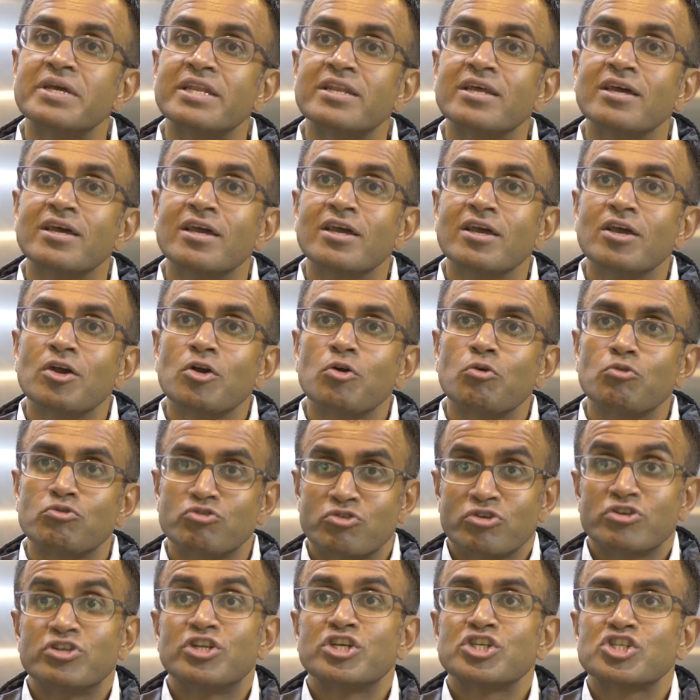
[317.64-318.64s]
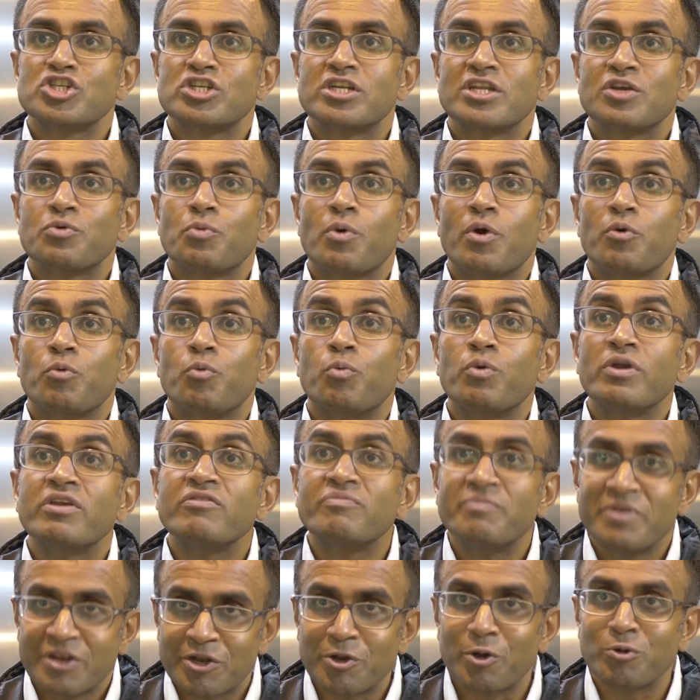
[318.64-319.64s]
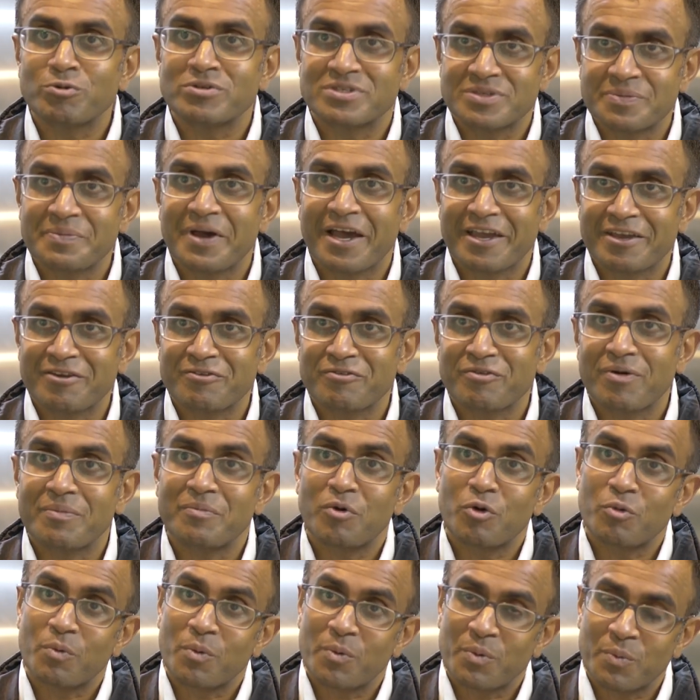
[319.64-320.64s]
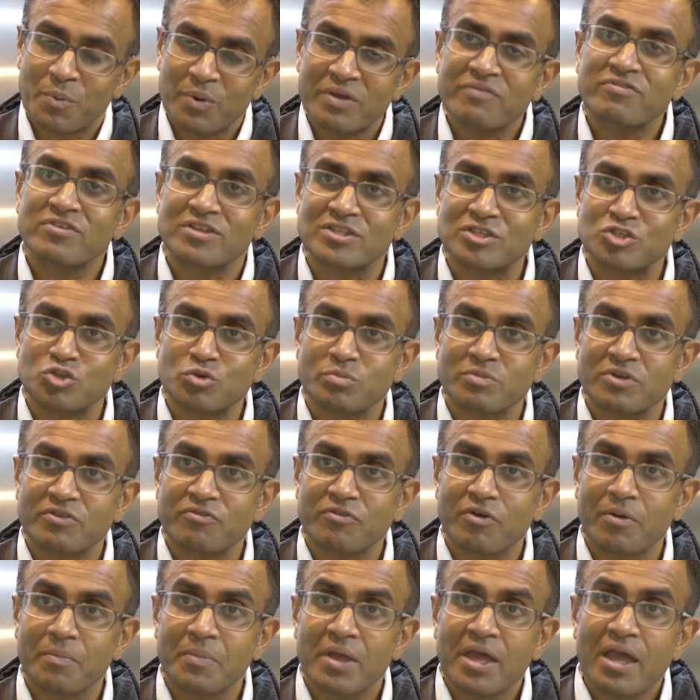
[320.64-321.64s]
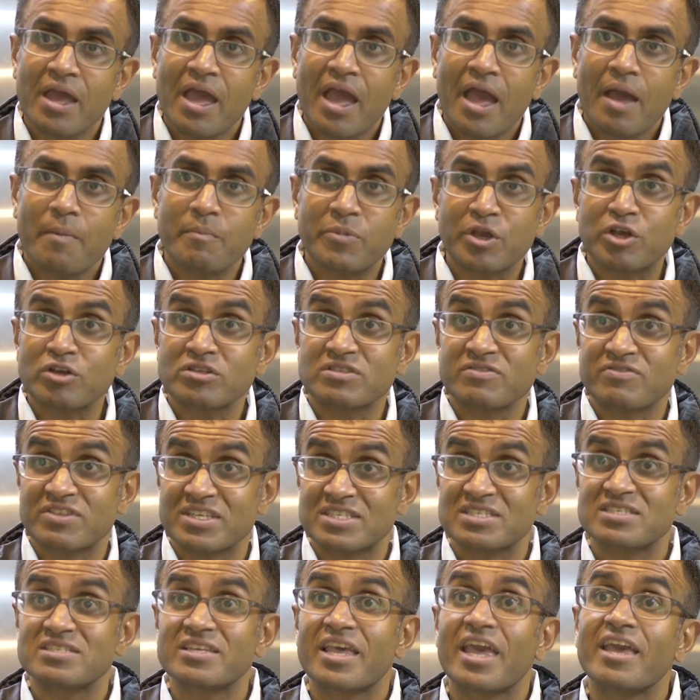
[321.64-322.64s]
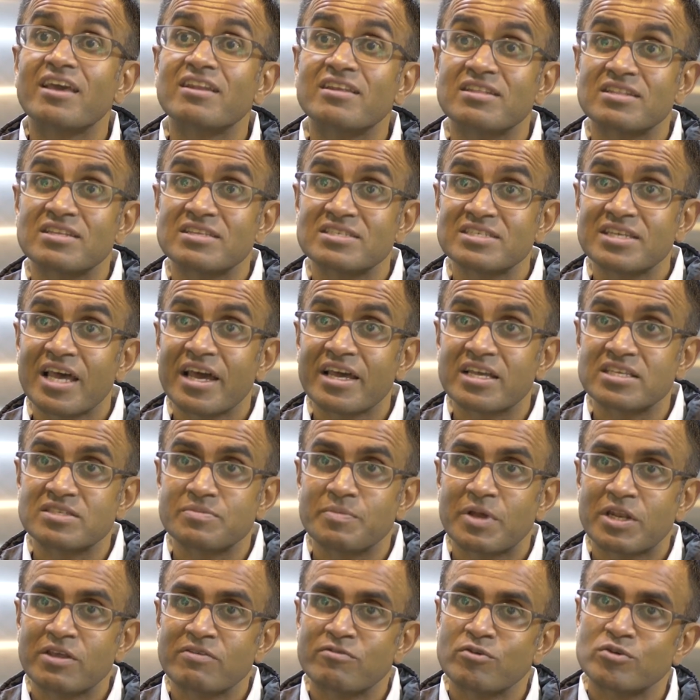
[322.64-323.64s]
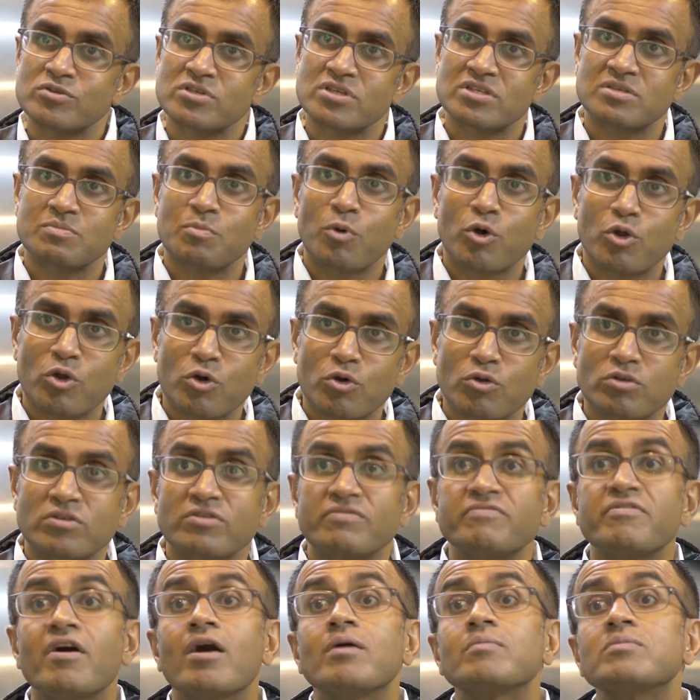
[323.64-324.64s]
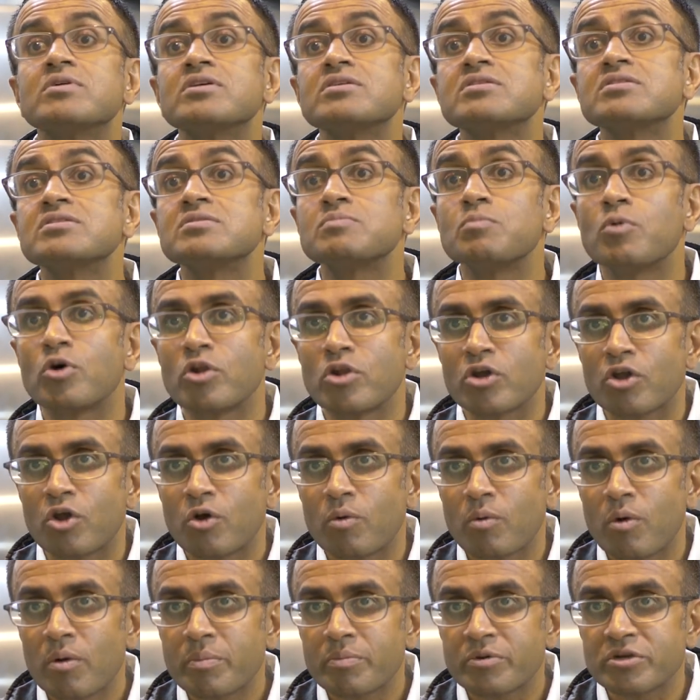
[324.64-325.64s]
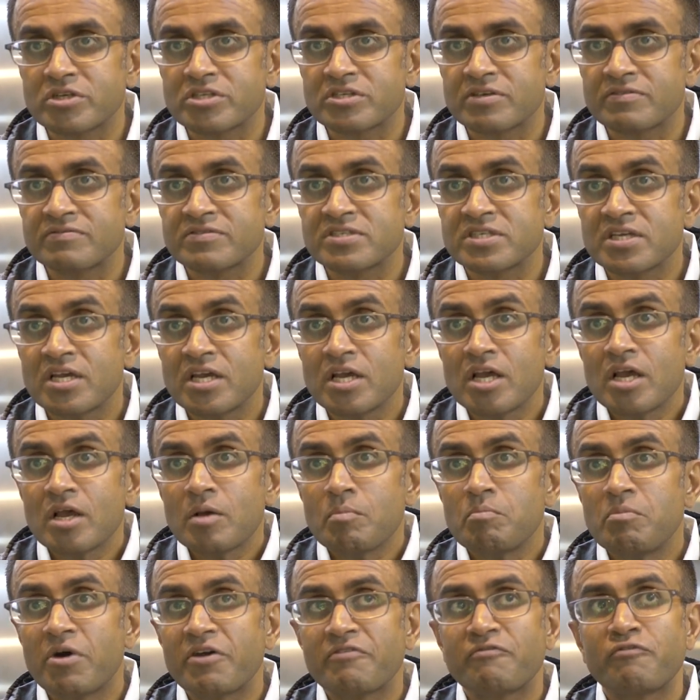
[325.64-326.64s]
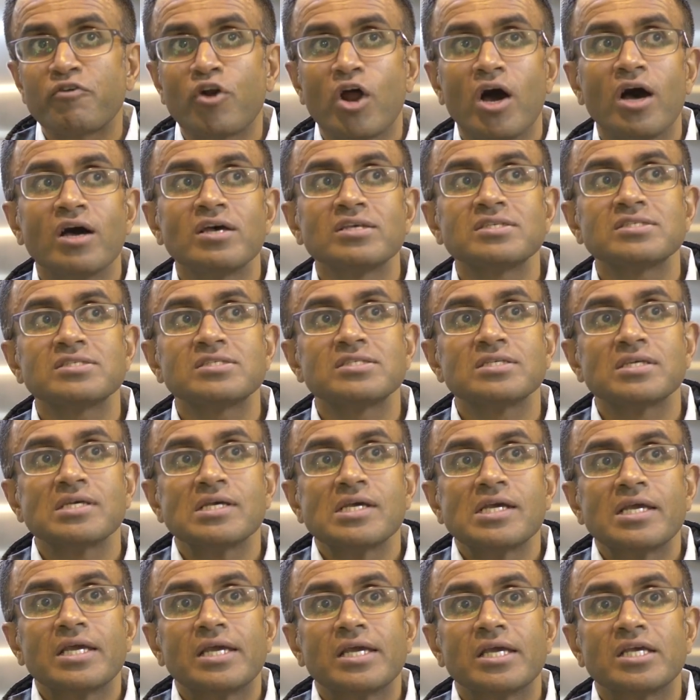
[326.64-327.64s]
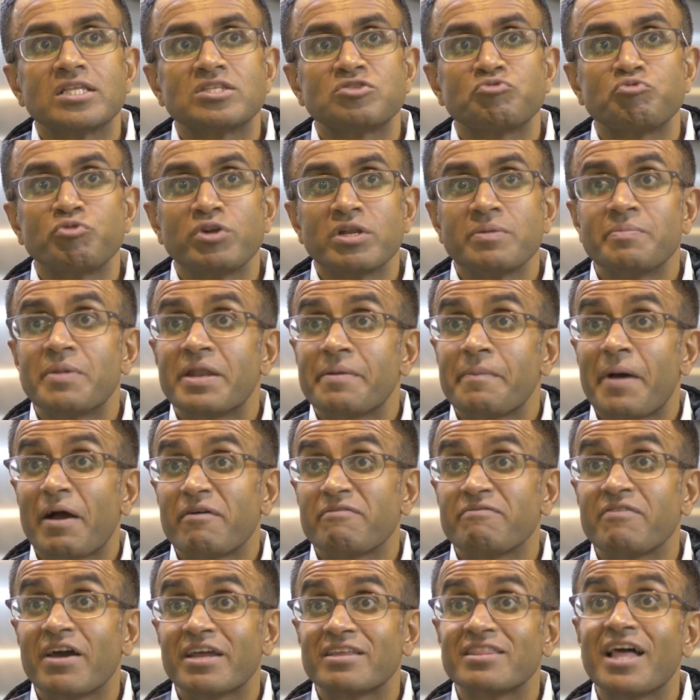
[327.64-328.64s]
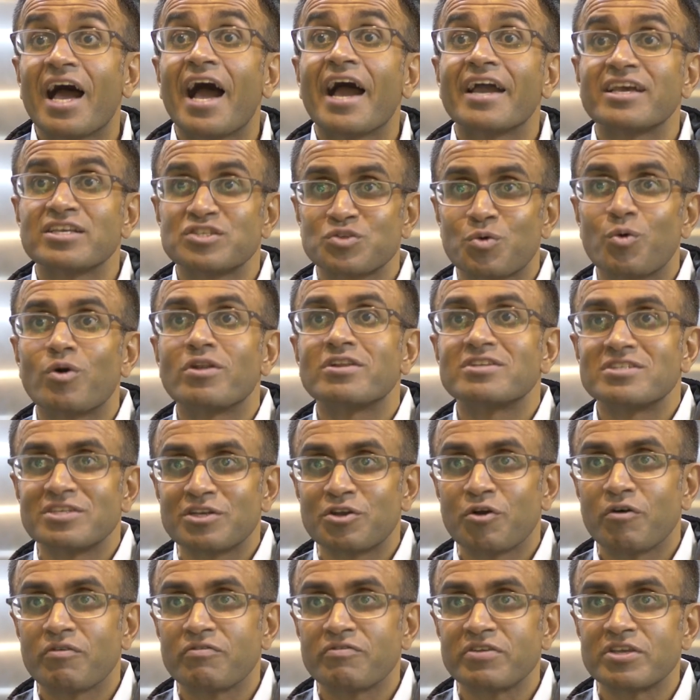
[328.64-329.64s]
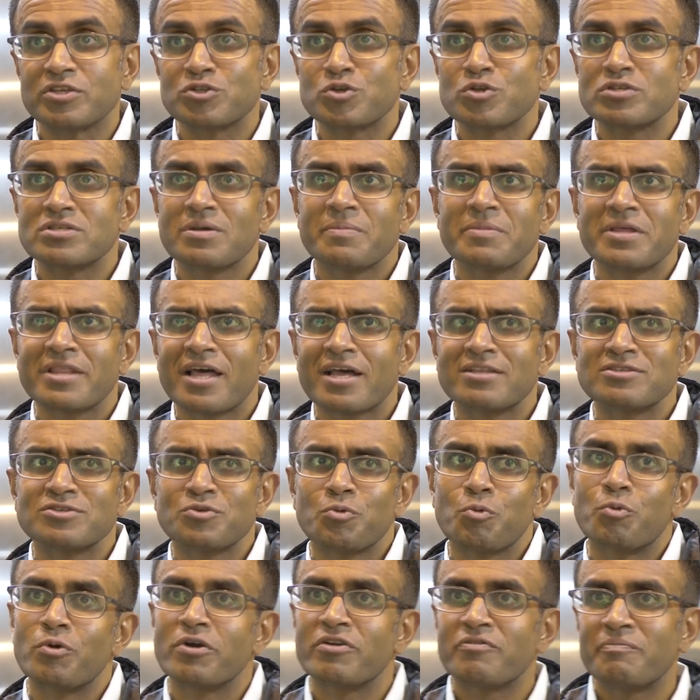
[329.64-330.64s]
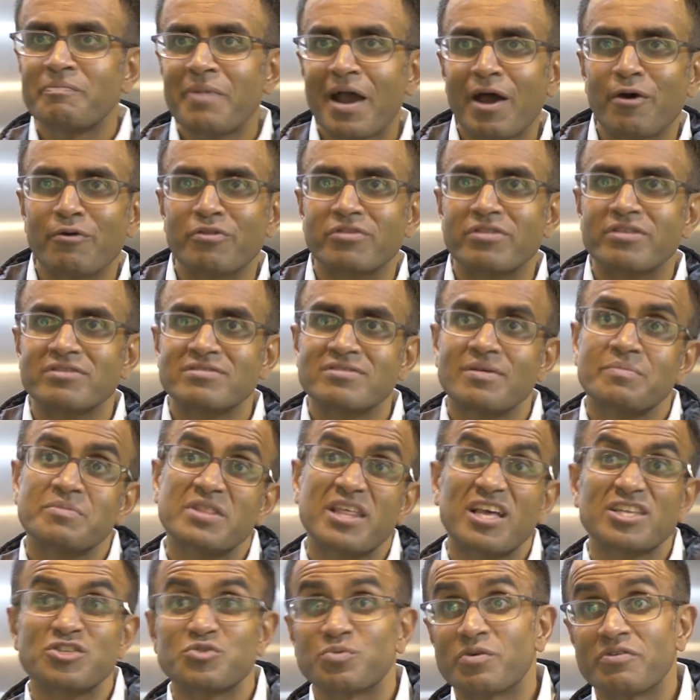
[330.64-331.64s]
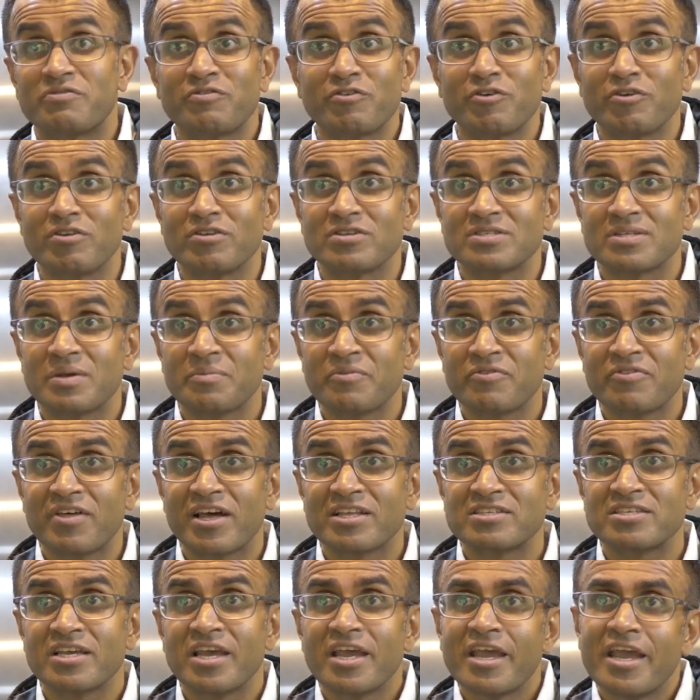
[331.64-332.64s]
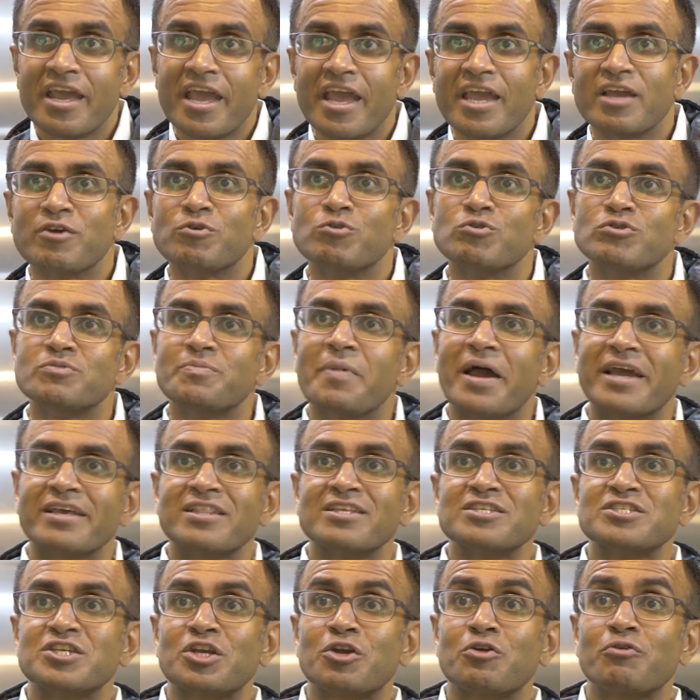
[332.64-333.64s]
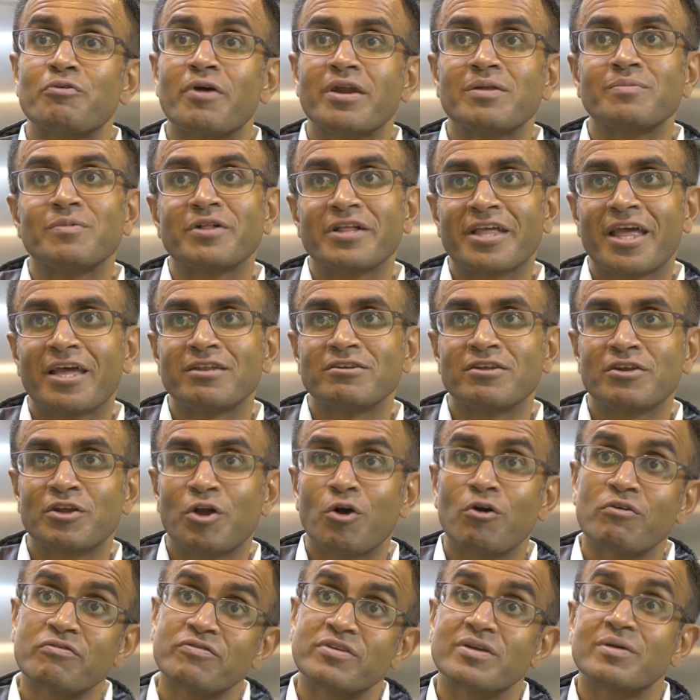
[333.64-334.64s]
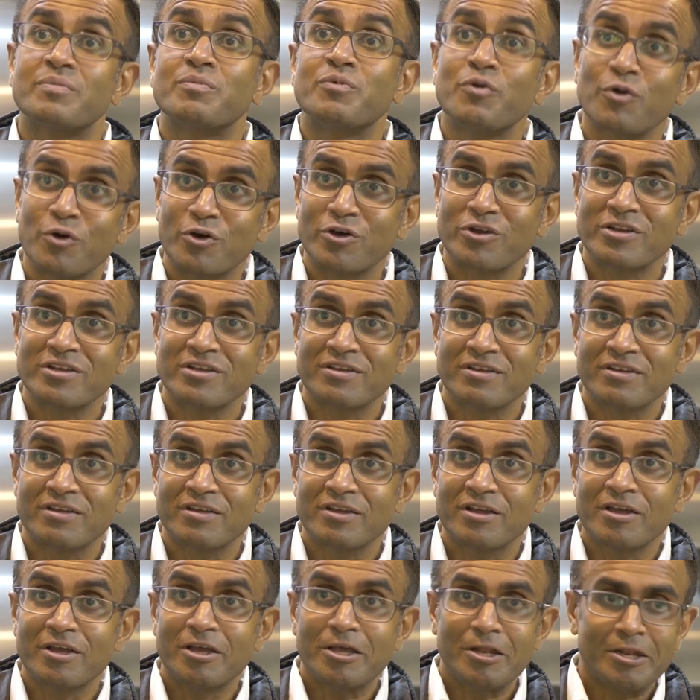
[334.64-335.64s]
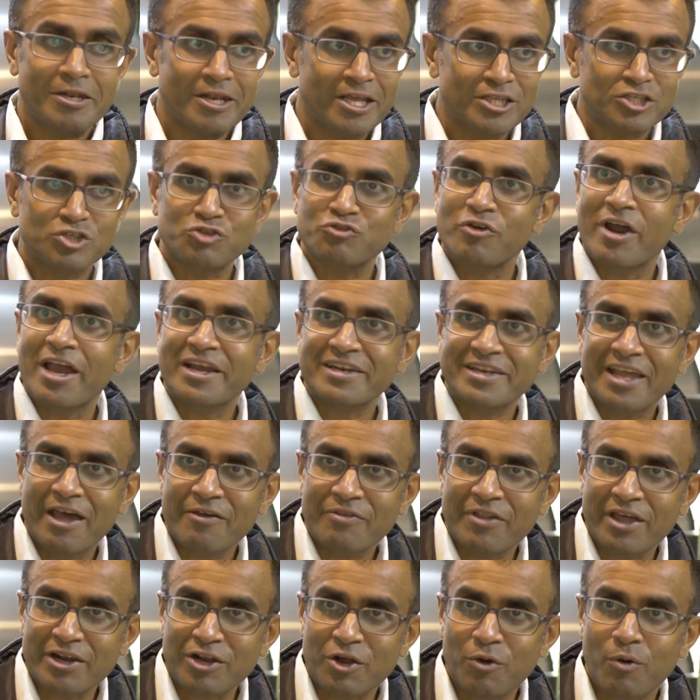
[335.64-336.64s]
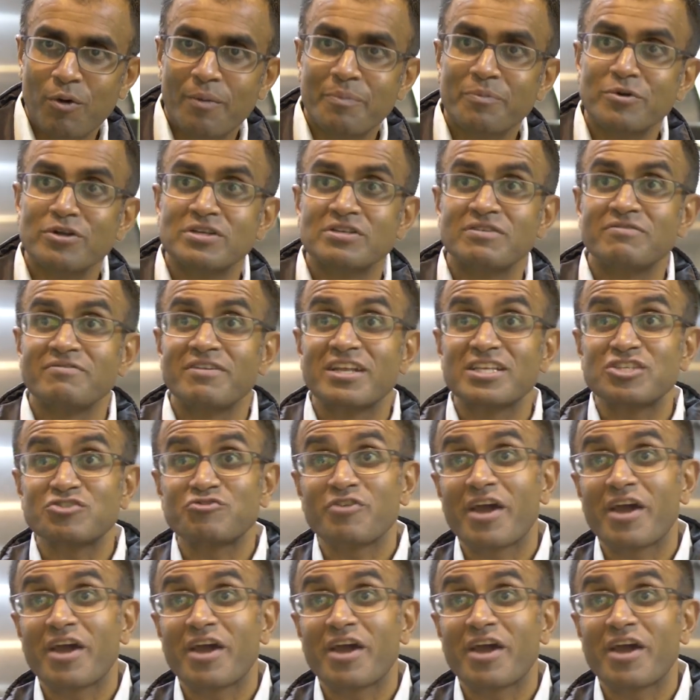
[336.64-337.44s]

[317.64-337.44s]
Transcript: been traditionally where we've been known to buy it from or where we've consumed it from because of the scale and the size. Many of those are smallholder farmers, smaller cooperatives, but for us, it's really been about finding the highest quality coffee. So some of that's word of mouth, some of that's referral, some of that's, hey, who's buying this incredible Kenyan coffee abroad? Let's track down that cooperative, let's